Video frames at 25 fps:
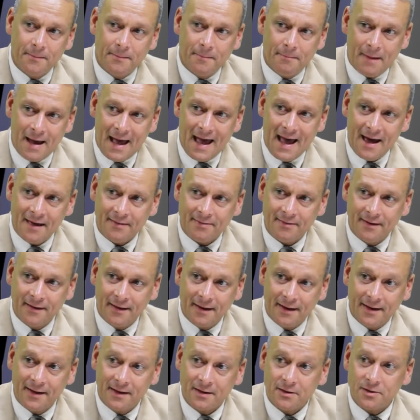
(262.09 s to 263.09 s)
math
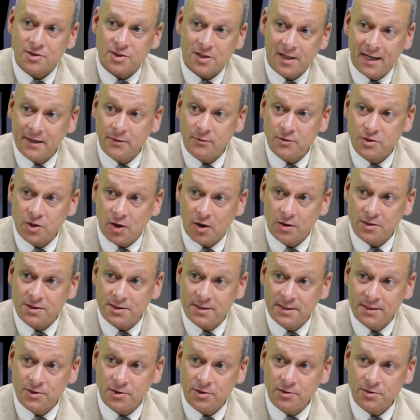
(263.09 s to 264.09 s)
and English language
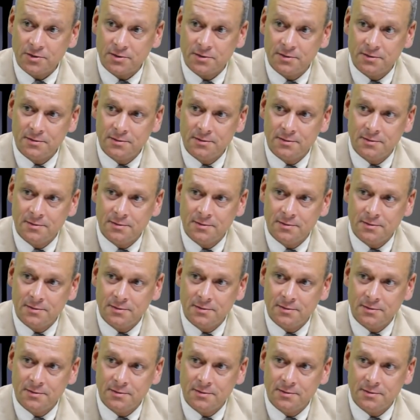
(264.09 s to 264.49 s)
arts teachers